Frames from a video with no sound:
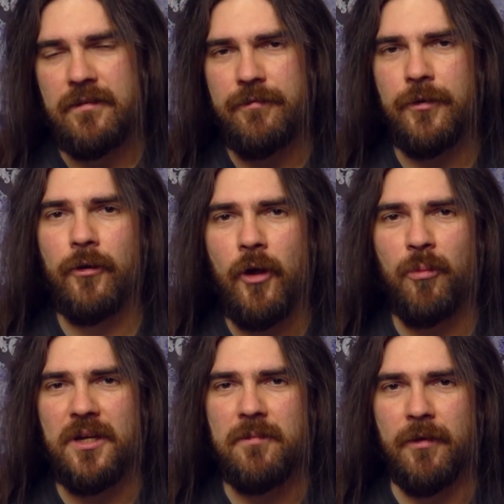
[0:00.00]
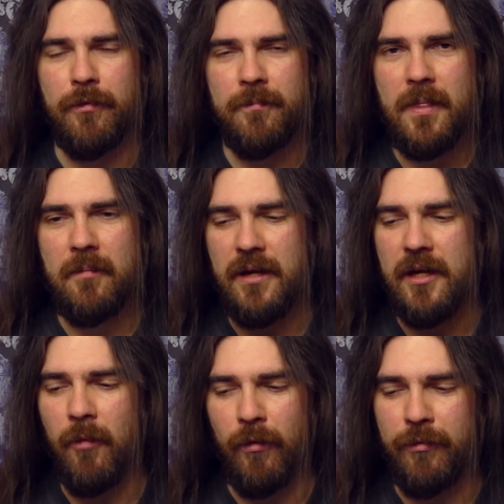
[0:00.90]
If you don't know
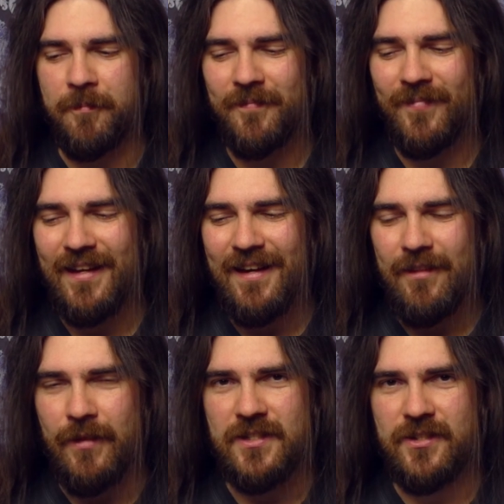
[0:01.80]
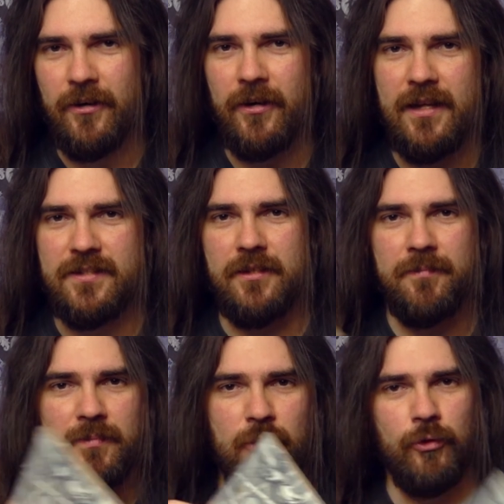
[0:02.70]
Behemoth, they started as a
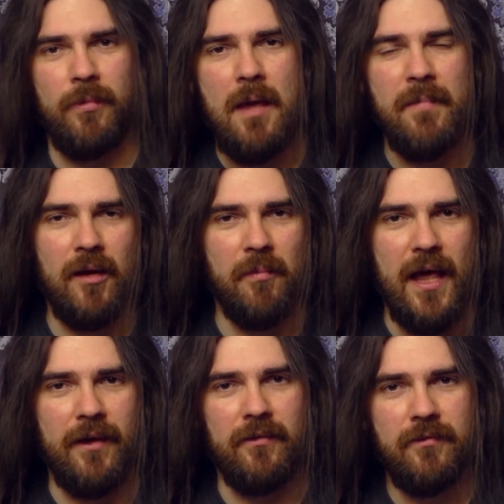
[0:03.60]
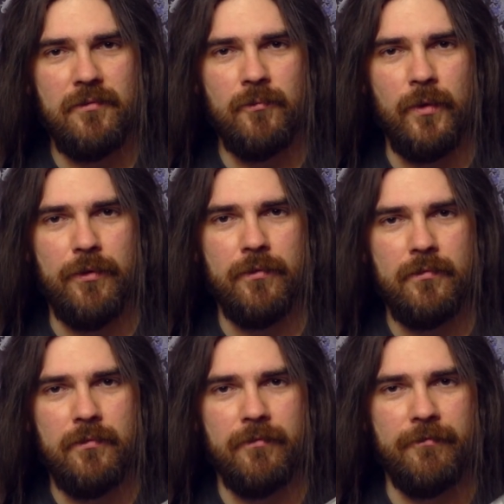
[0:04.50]
pure black metal band, with
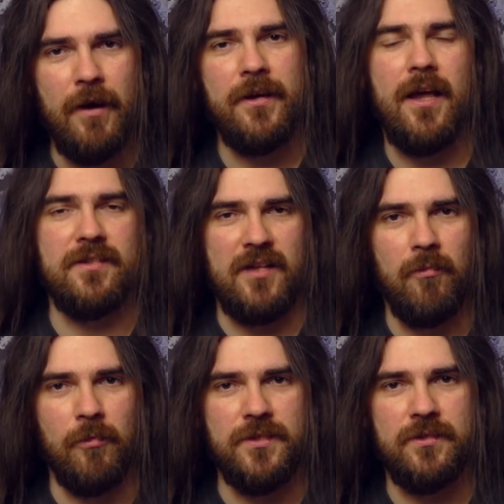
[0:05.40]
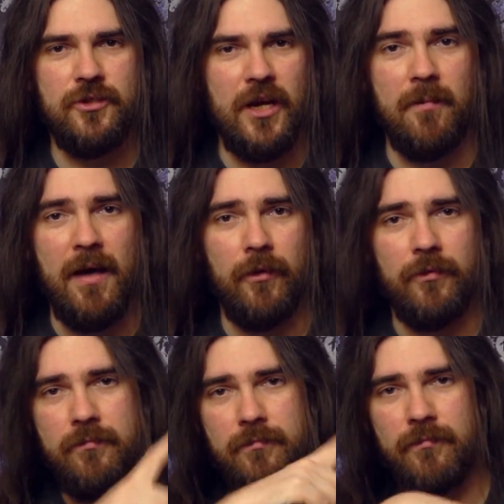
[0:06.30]
very nice albums. Check them out,
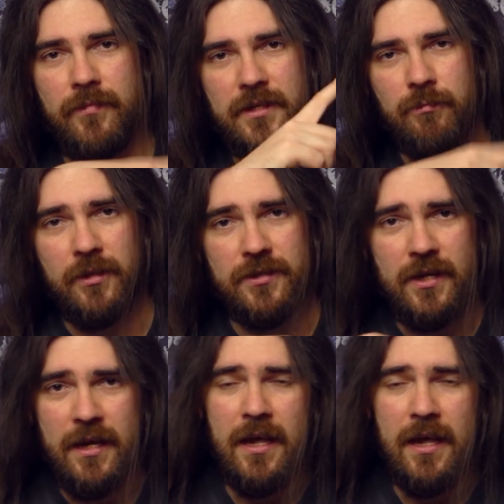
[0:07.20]
these ones.